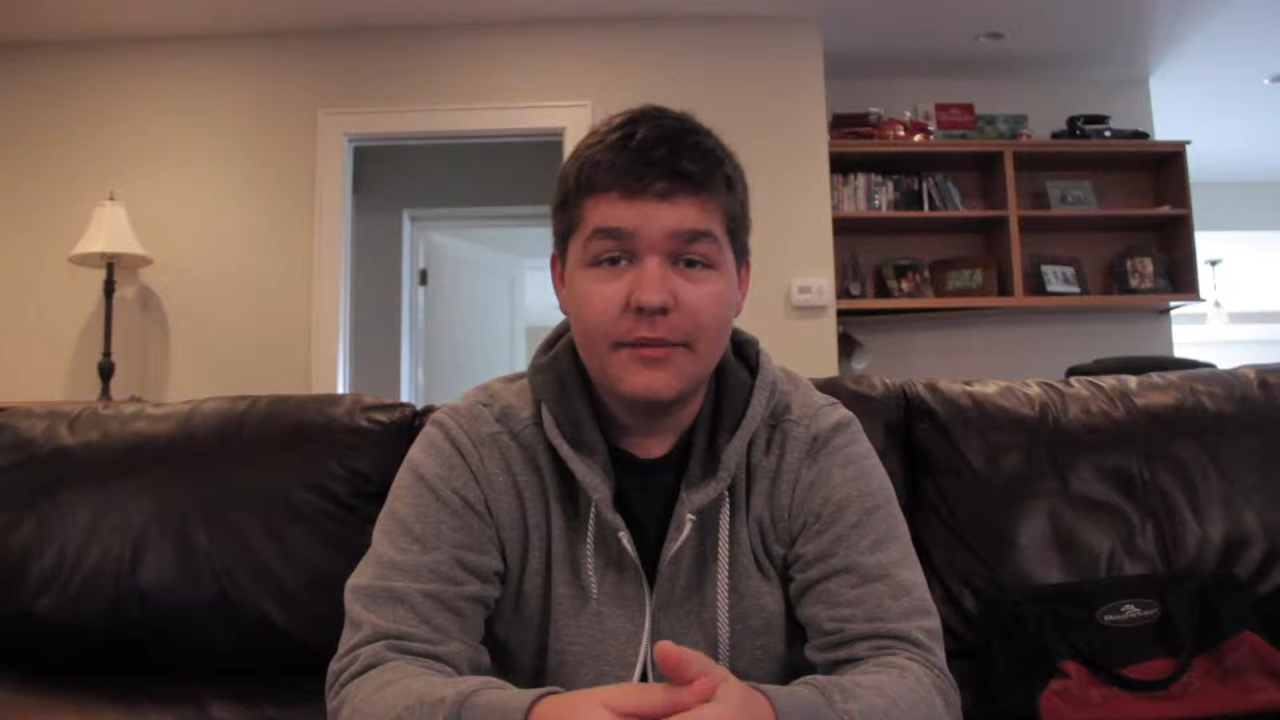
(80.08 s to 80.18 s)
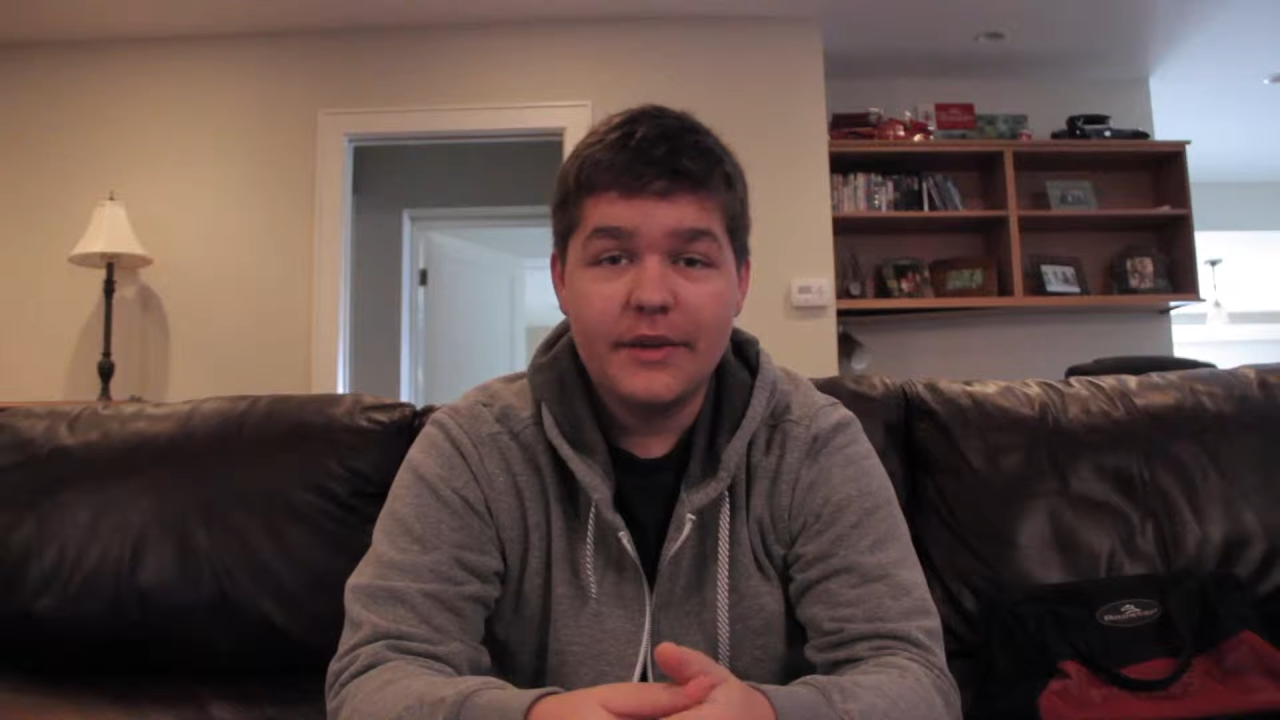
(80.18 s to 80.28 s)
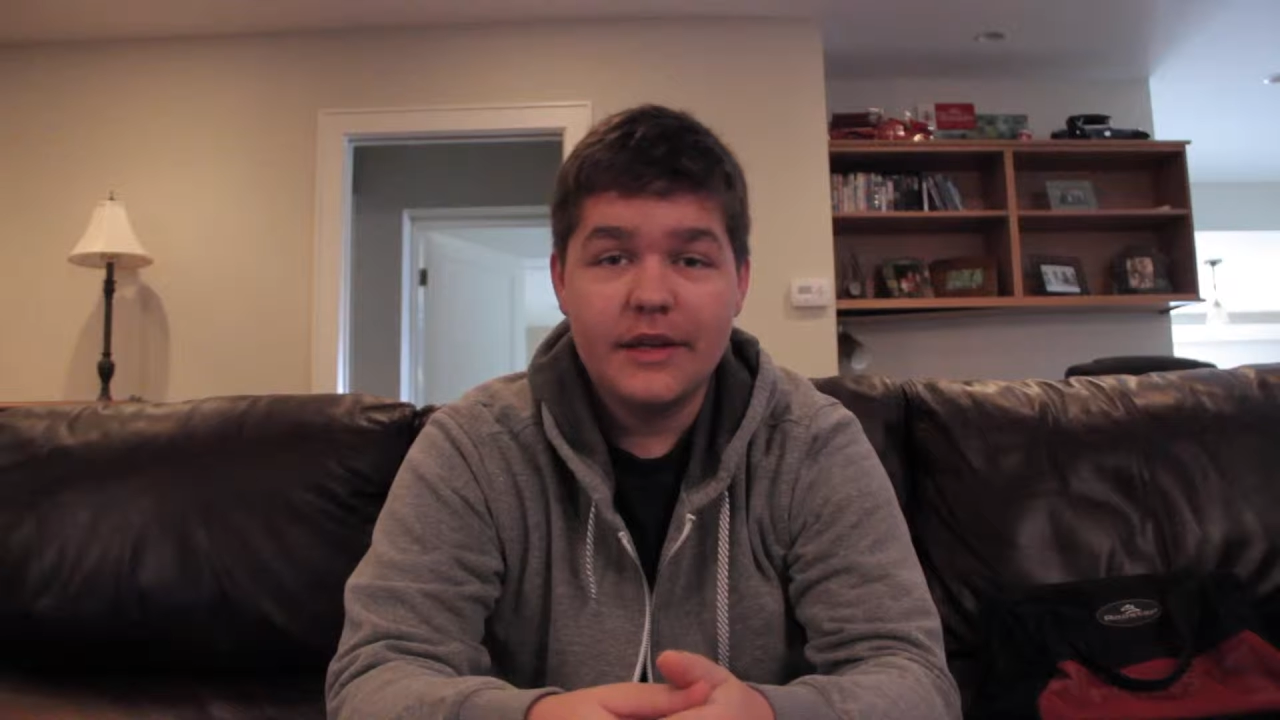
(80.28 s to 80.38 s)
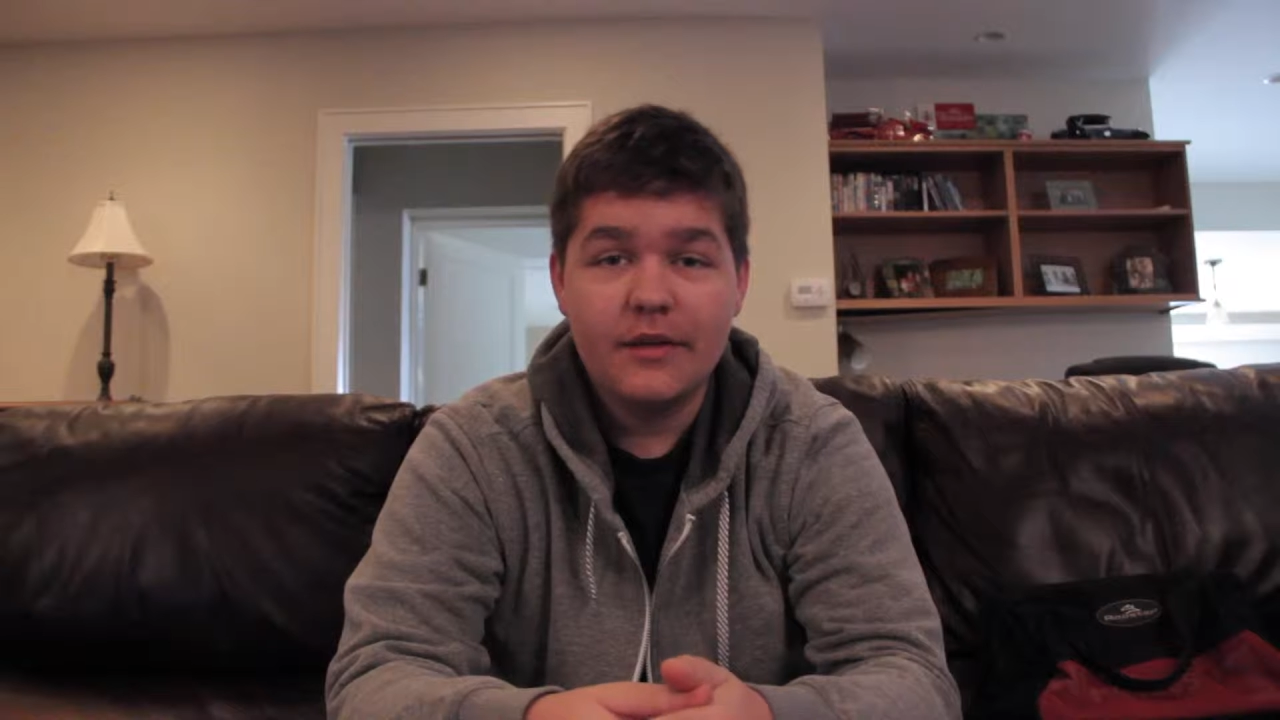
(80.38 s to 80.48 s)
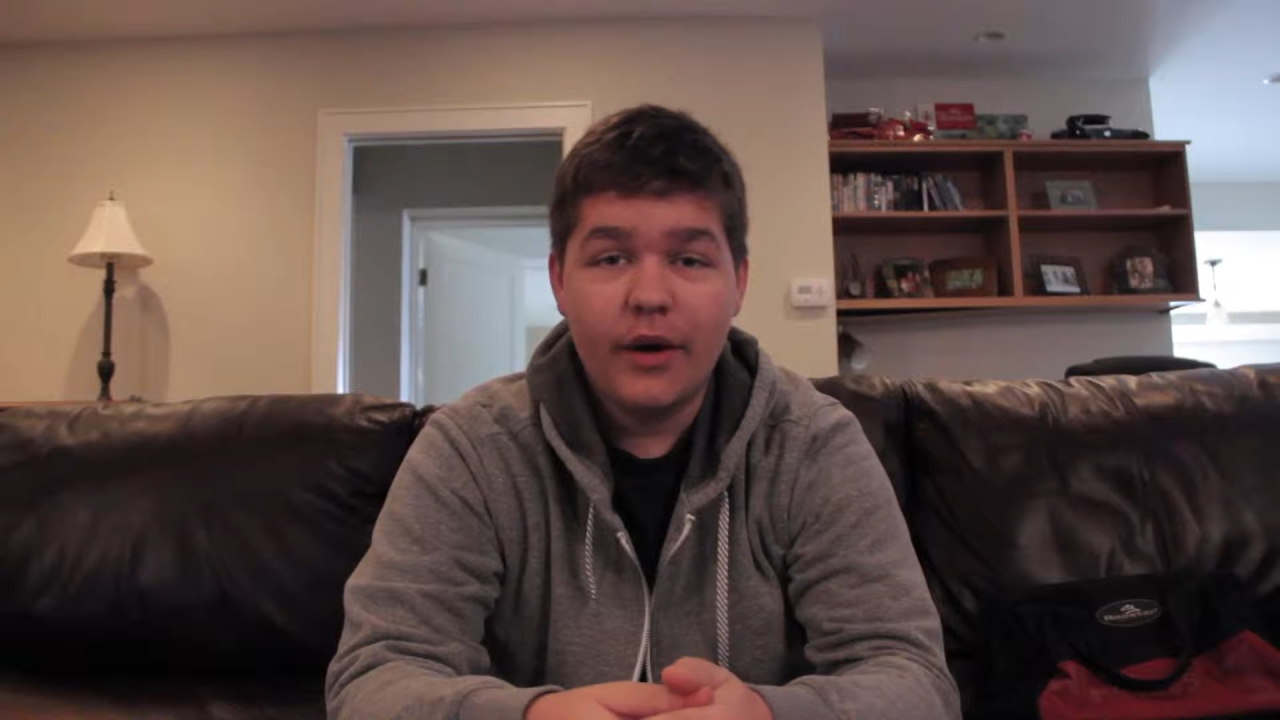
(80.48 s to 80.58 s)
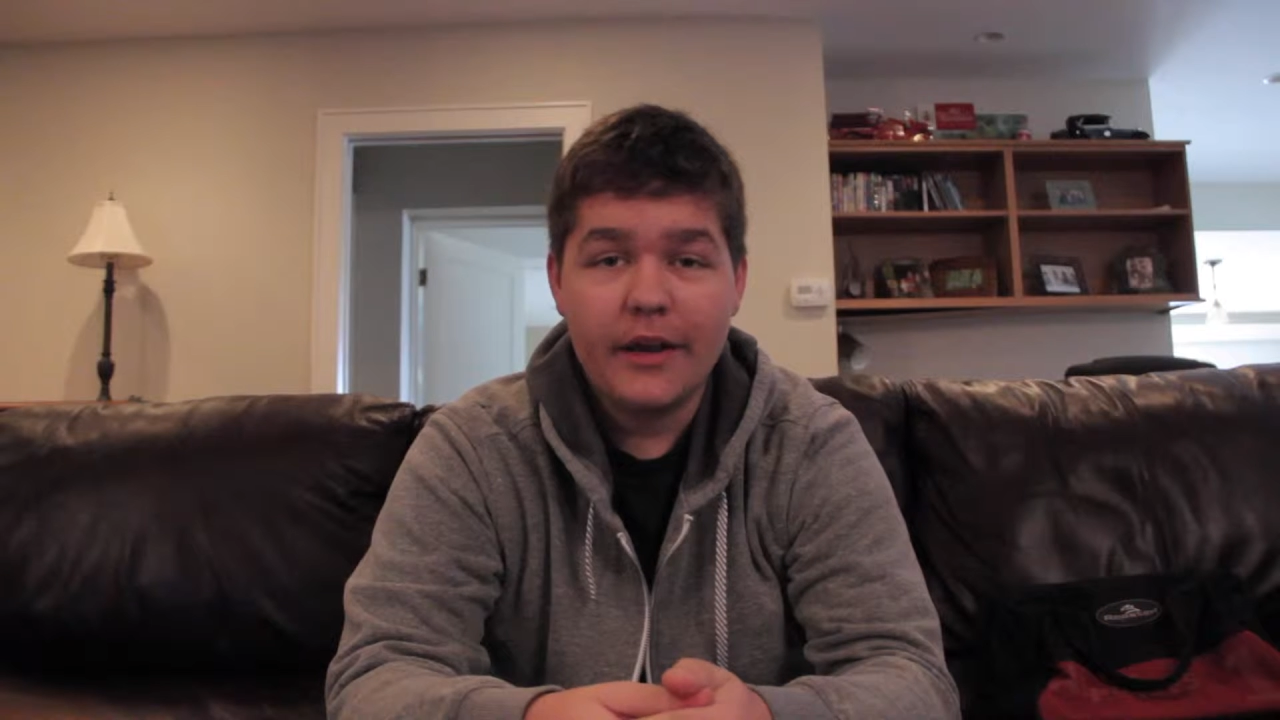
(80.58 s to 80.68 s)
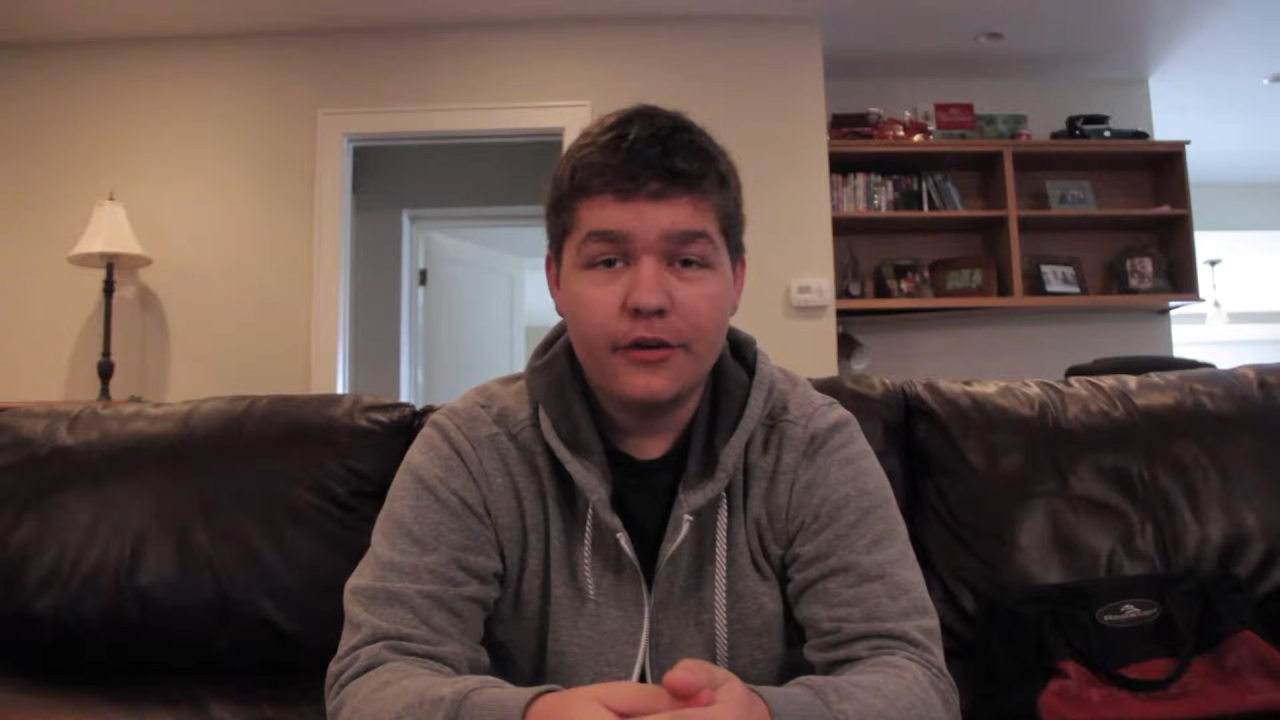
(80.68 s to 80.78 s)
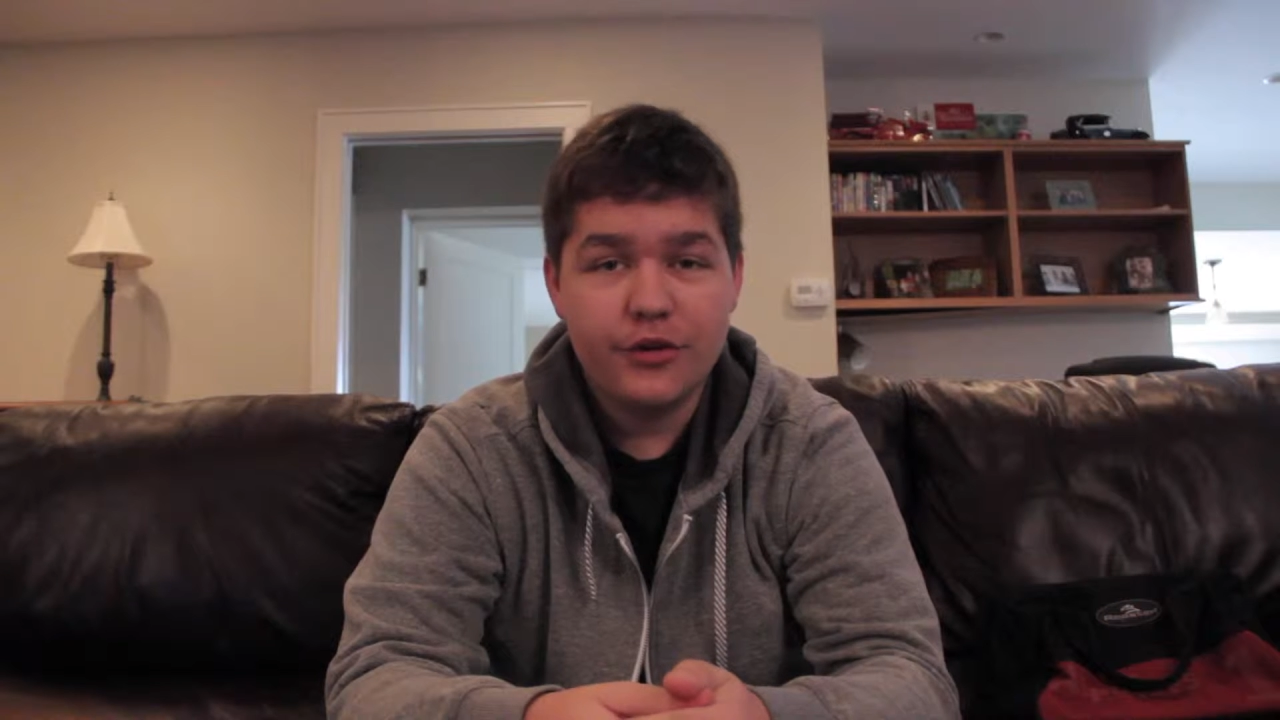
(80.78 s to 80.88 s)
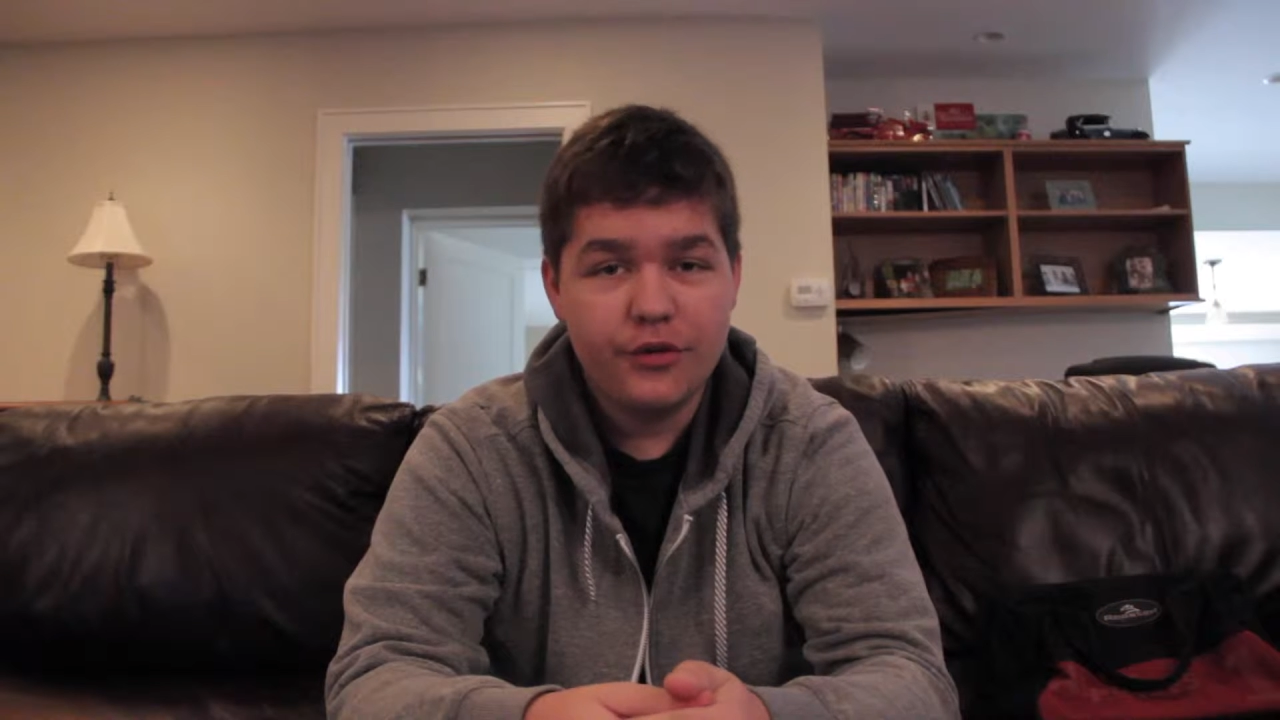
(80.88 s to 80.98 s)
I am the writer and